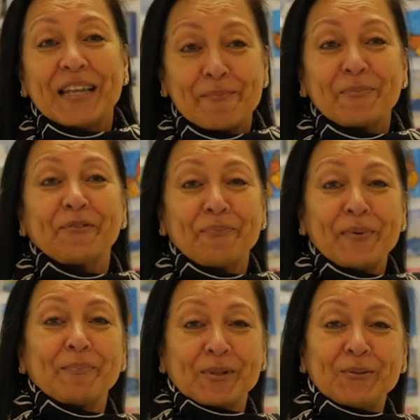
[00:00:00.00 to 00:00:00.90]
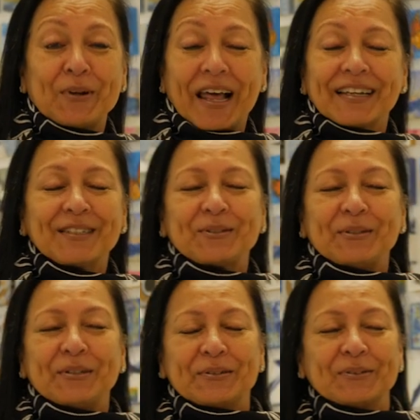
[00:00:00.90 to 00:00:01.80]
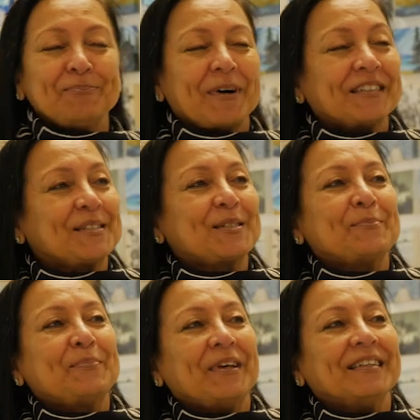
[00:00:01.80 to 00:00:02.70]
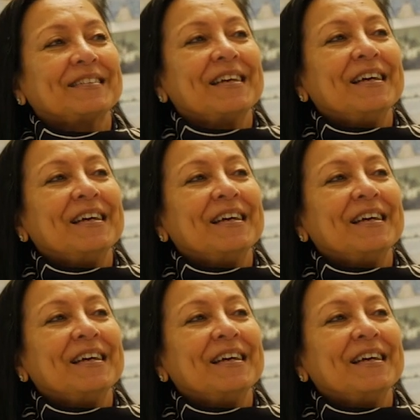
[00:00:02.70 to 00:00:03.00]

number of people who like to, you know, participate.